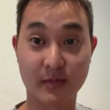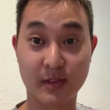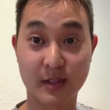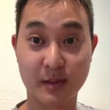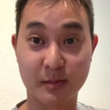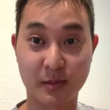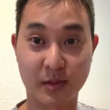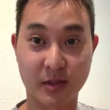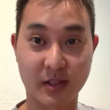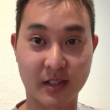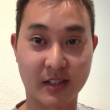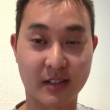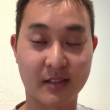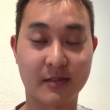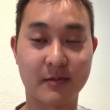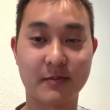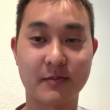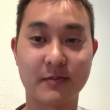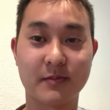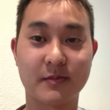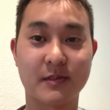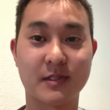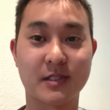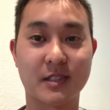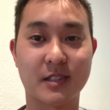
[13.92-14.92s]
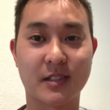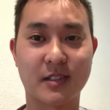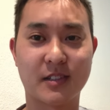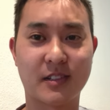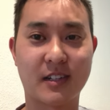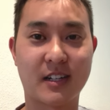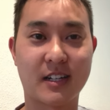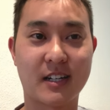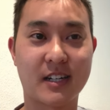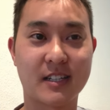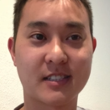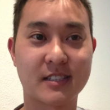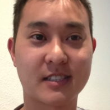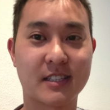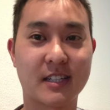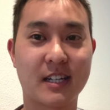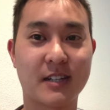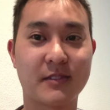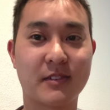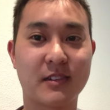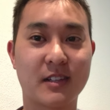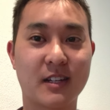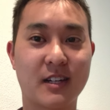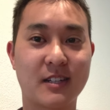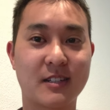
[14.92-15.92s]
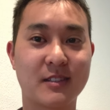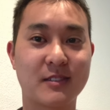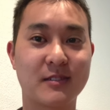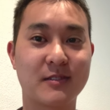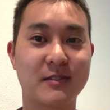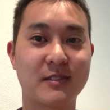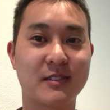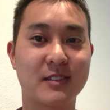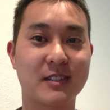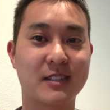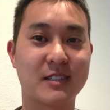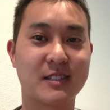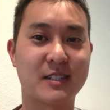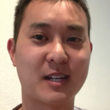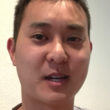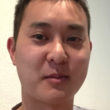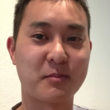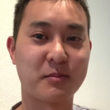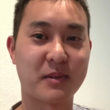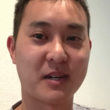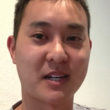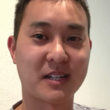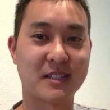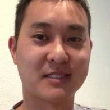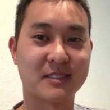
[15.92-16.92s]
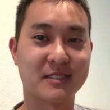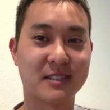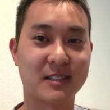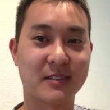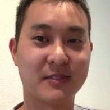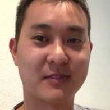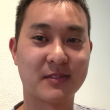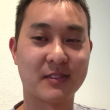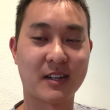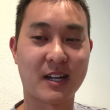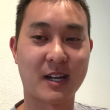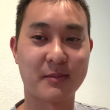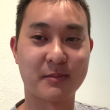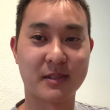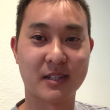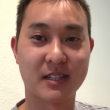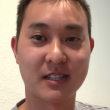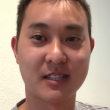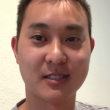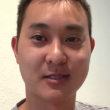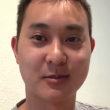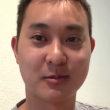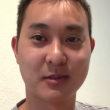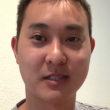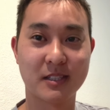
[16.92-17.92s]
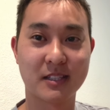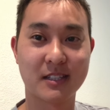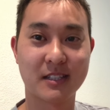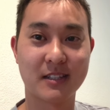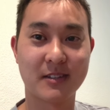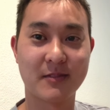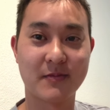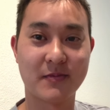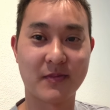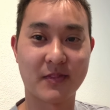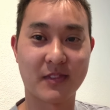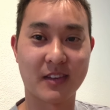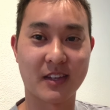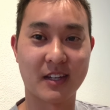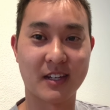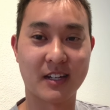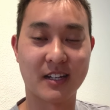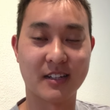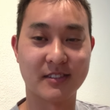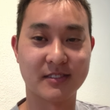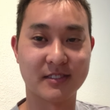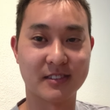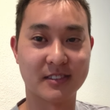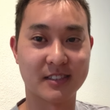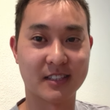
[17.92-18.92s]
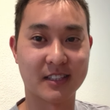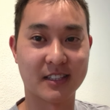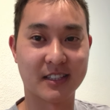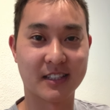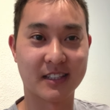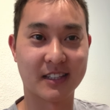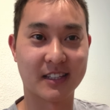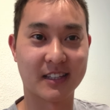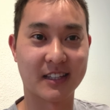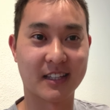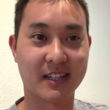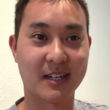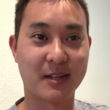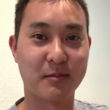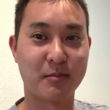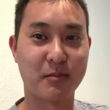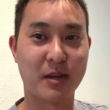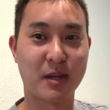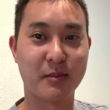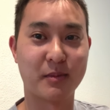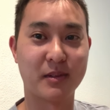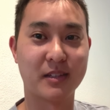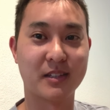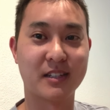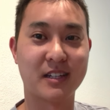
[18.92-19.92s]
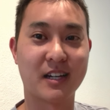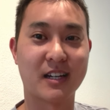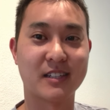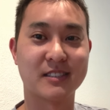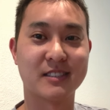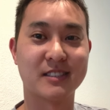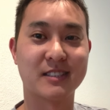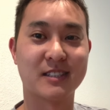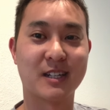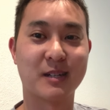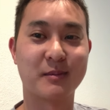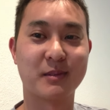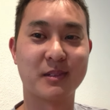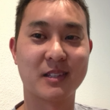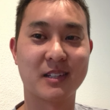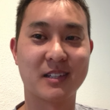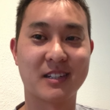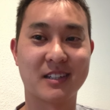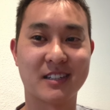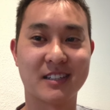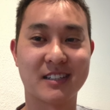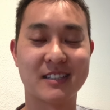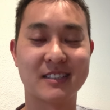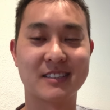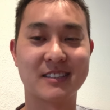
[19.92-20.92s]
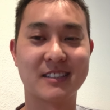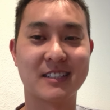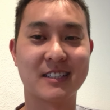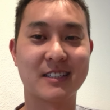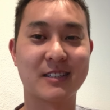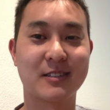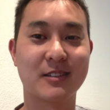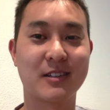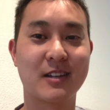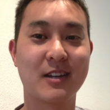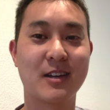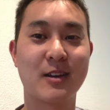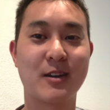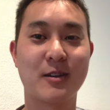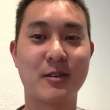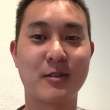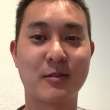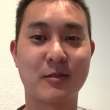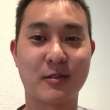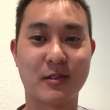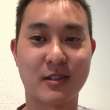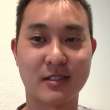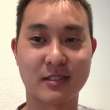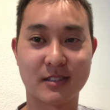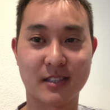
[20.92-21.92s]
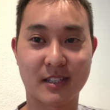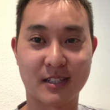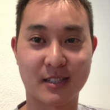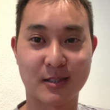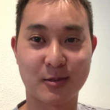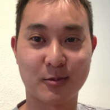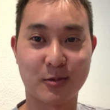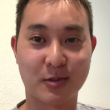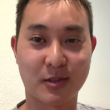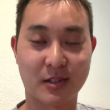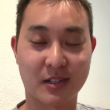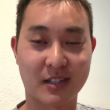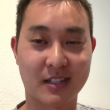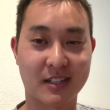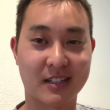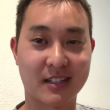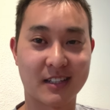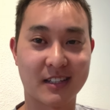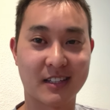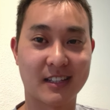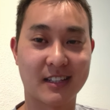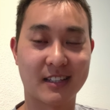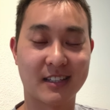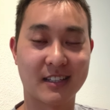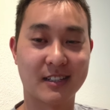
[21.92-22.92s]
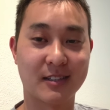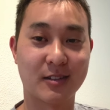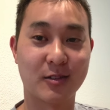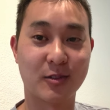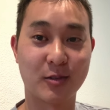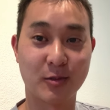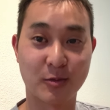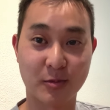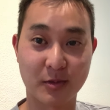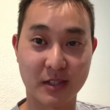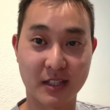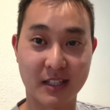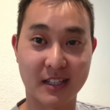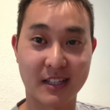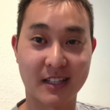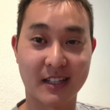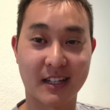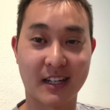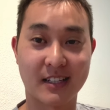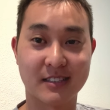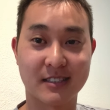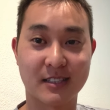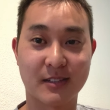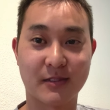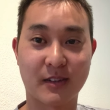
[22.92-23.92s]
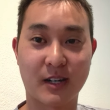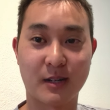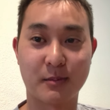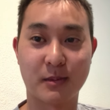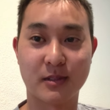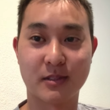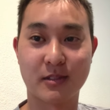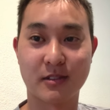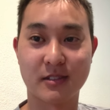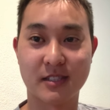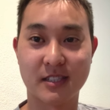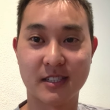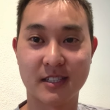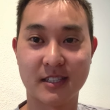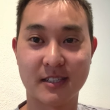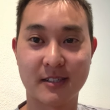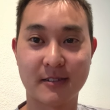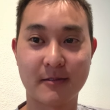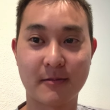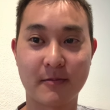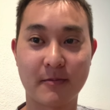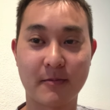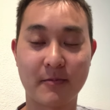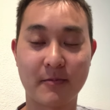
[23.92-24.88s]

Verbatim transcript: Good morning. So I actually have a lot of jam-packed stuff happening this week, and I was just thinking that maybe you guys should come along to see what it's like to work in a whole week as an environmental engineer.